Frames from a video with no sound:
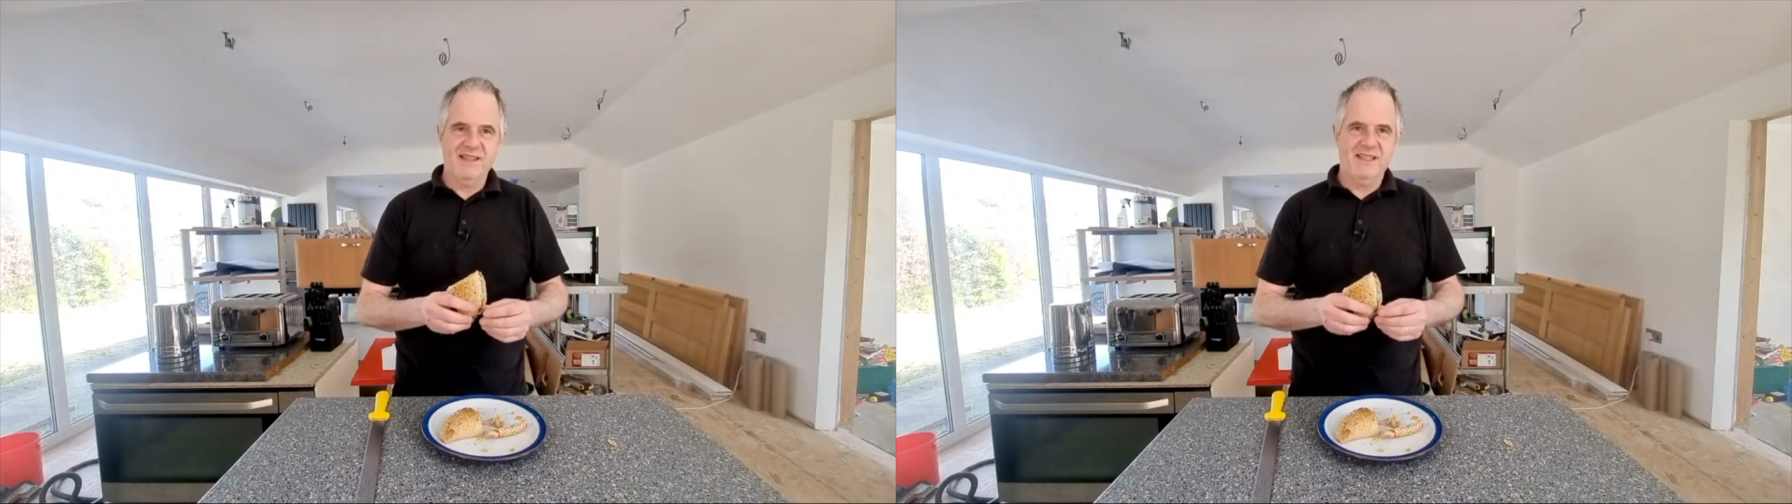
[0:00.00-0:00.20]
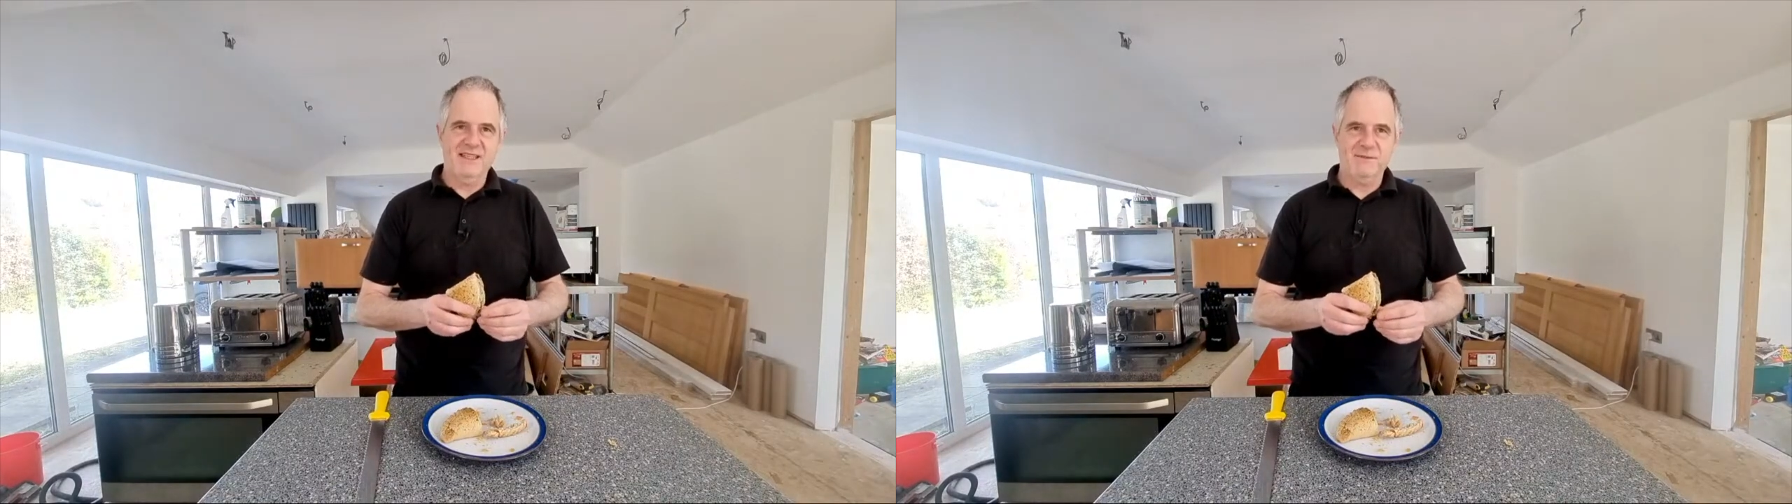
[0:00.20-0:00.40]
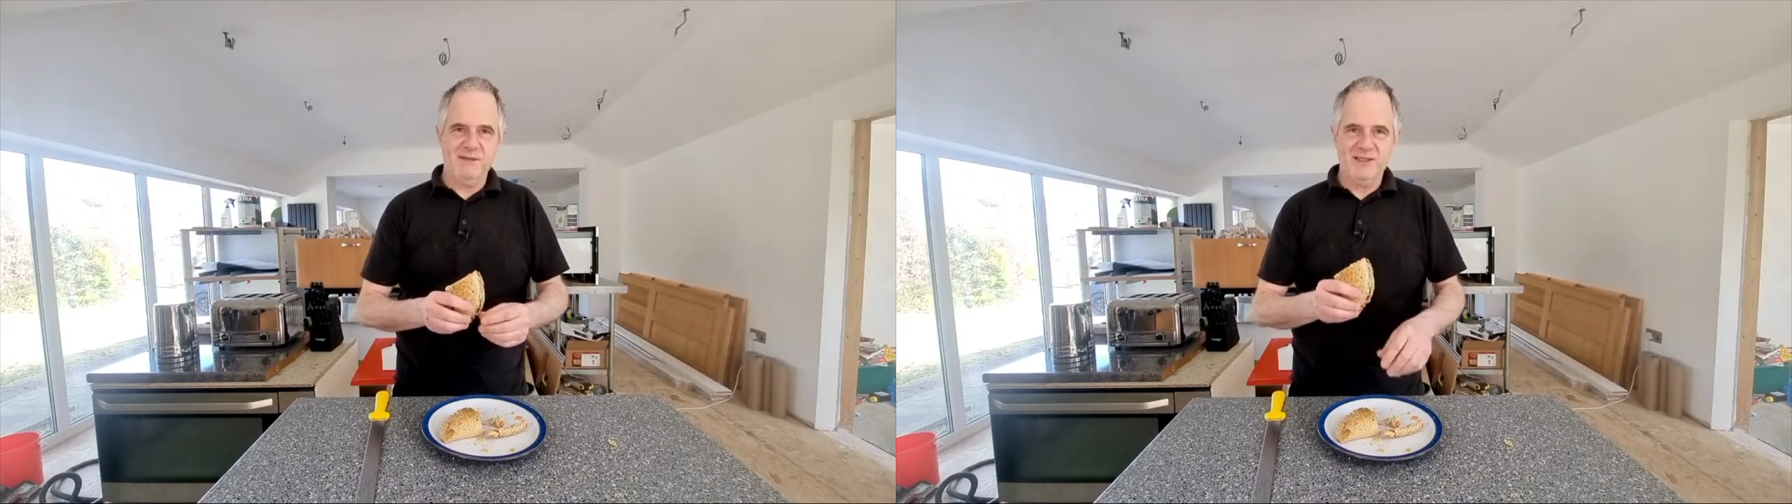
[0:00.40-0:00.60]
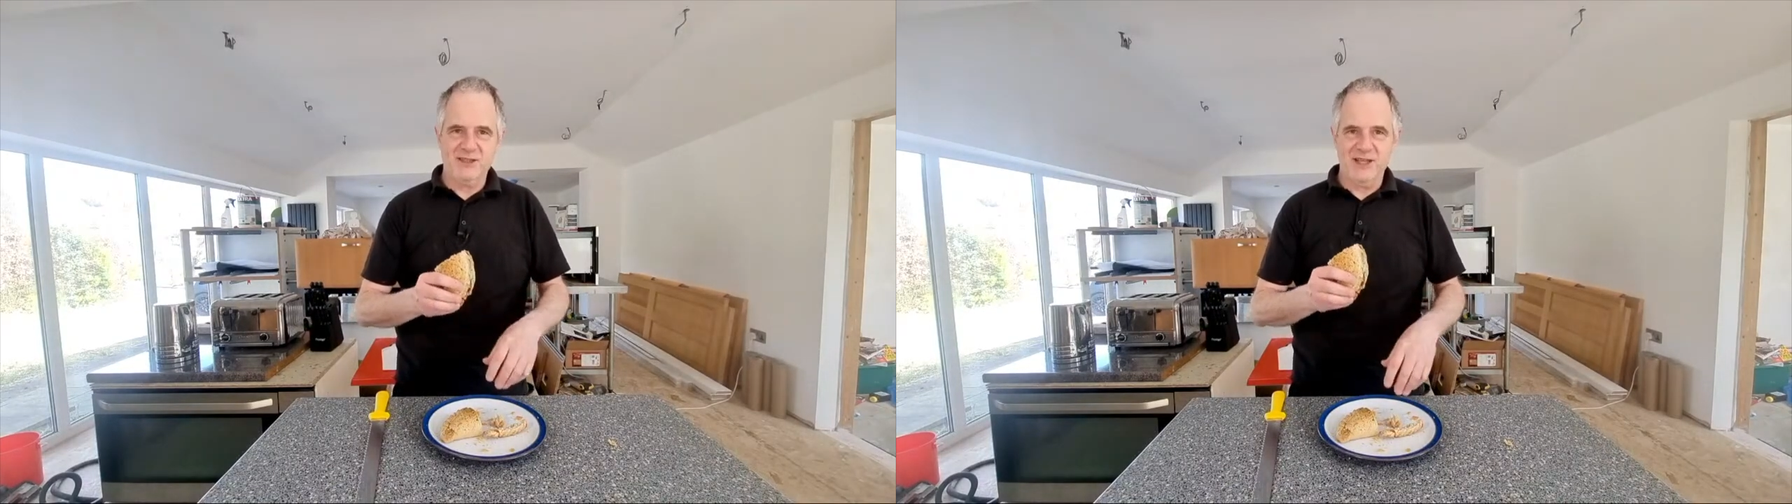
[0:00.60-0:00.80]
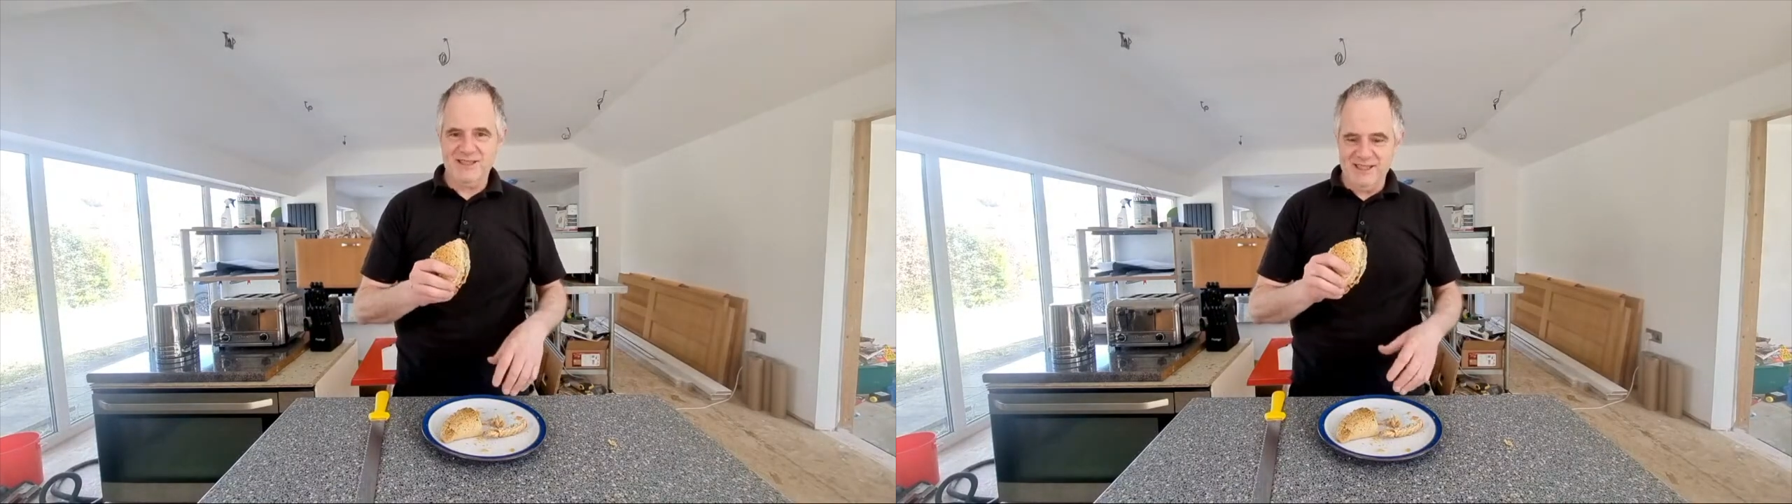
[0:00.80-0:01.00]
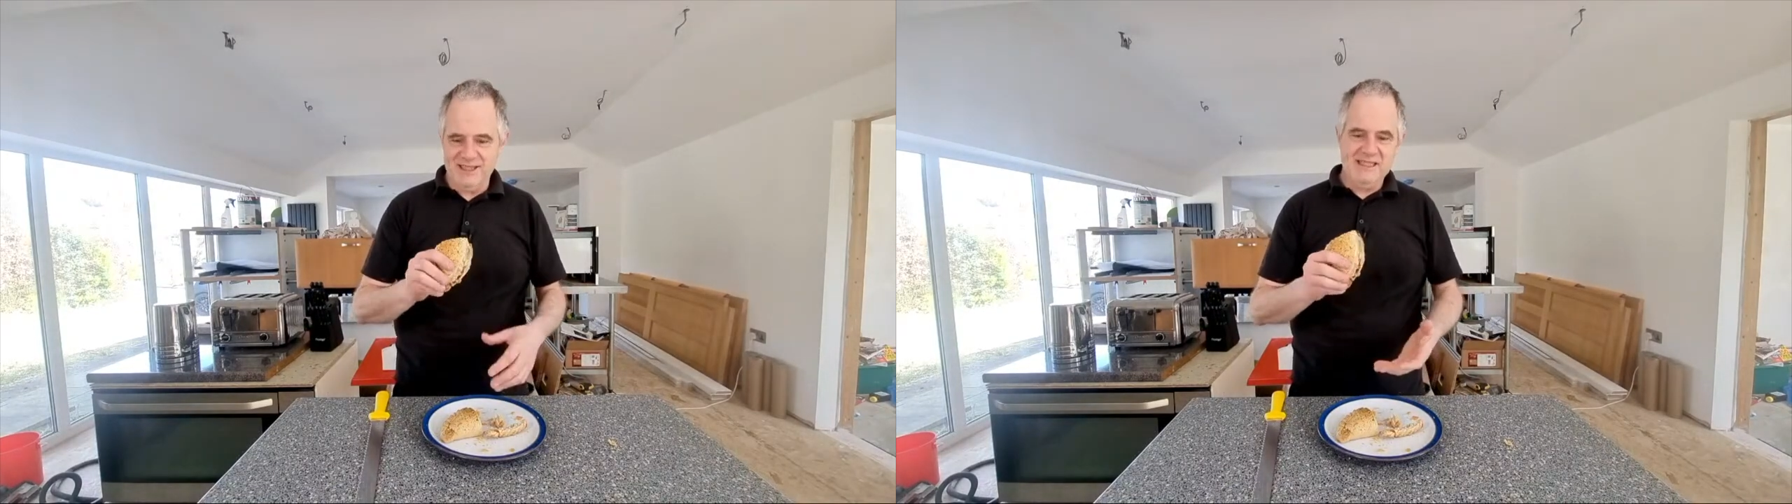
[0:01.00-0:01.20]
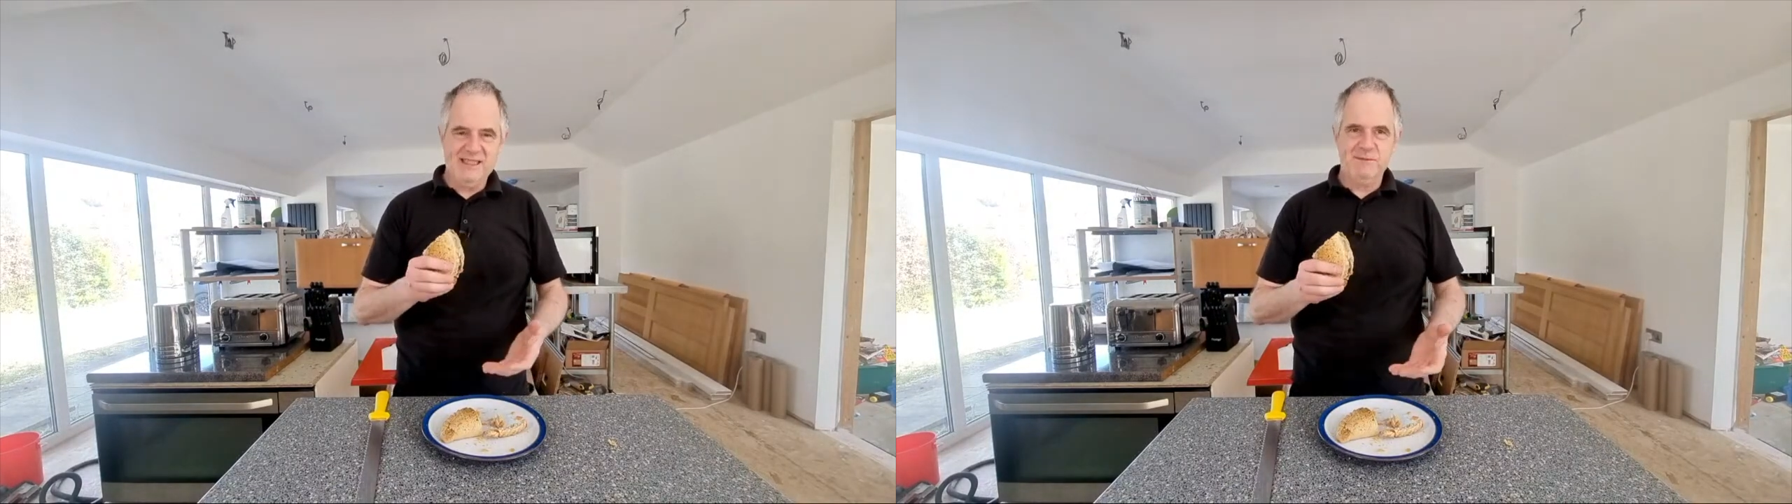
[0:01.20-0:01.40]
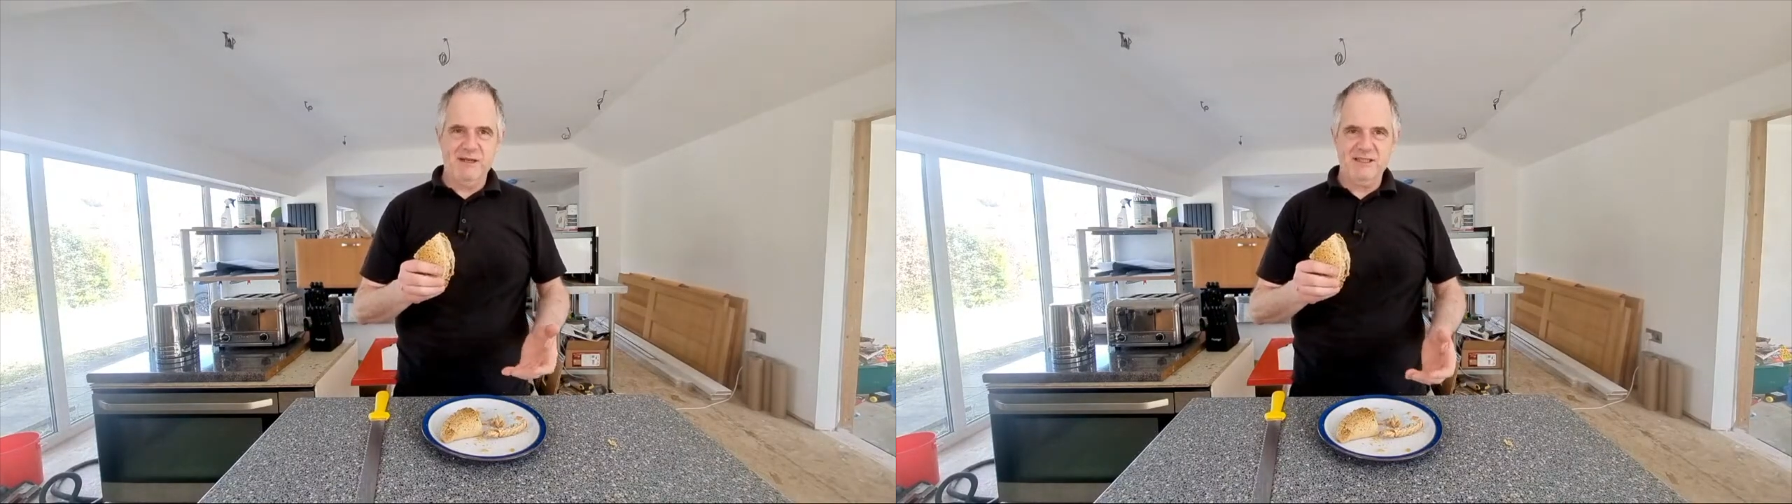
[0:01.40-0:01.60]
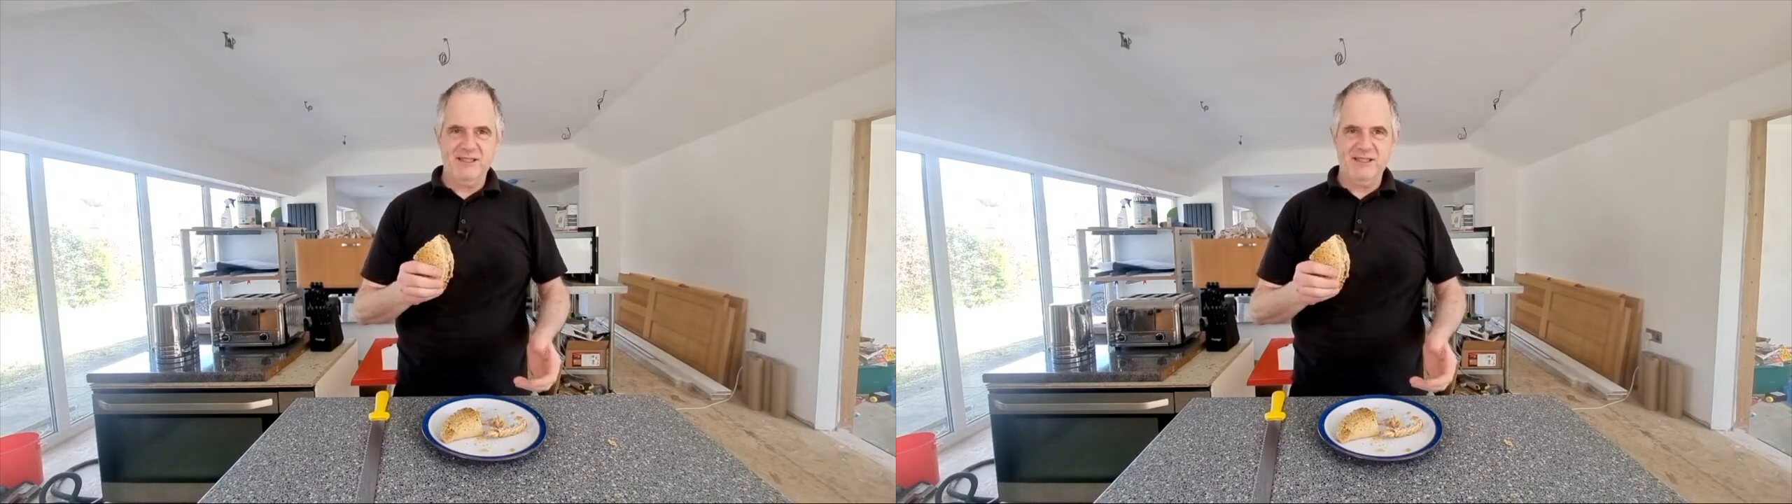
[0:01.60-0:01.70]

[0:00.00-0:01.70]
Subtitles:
This would be interesting, especially